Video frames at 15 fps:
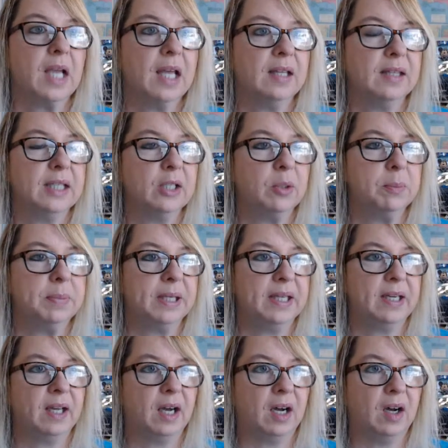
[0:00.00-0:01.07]
a little
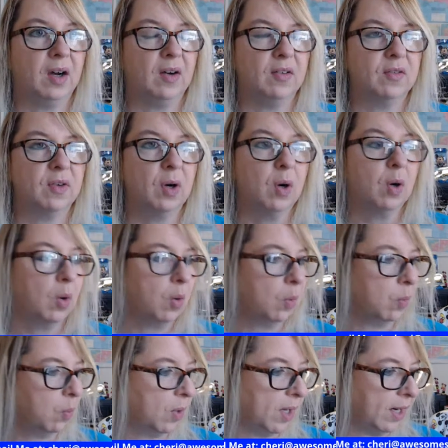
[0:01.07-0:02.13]
bit of
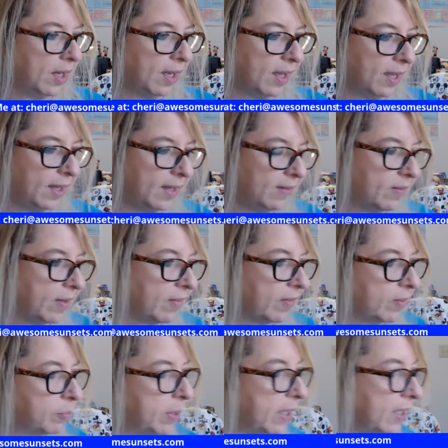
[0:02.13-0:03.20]
what I
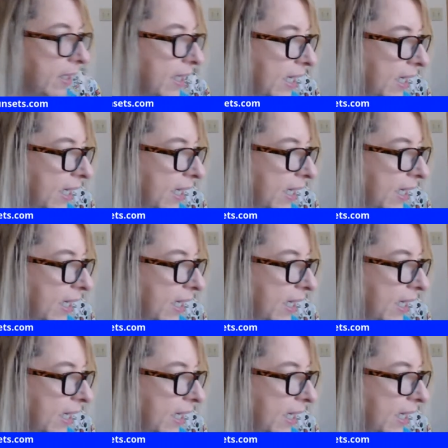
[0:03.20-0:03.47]
have been